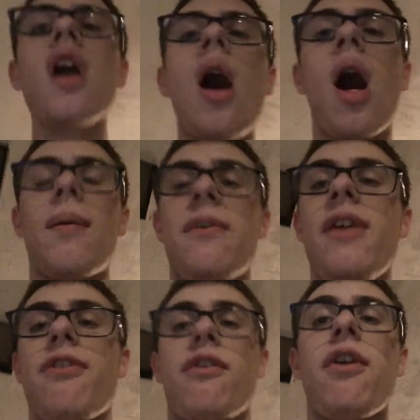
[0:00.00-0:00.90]
Um,
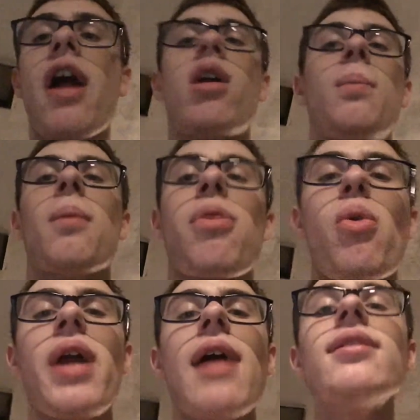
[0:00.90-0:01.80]
and for Fire Emblem
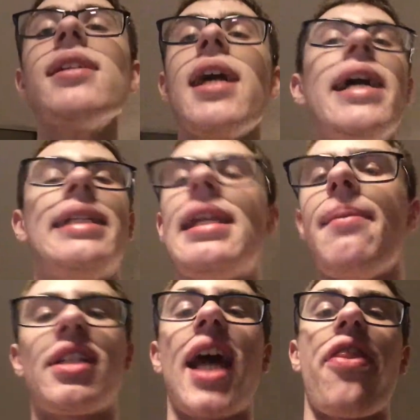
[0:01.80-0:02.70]
Three Houses,
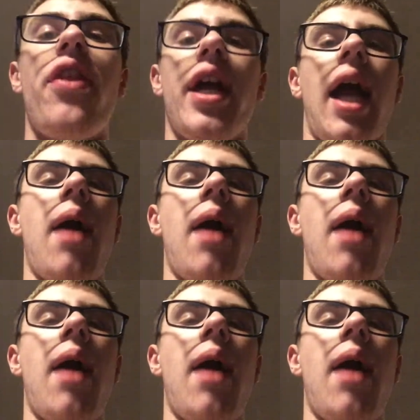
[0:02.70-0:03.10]
same exact thing.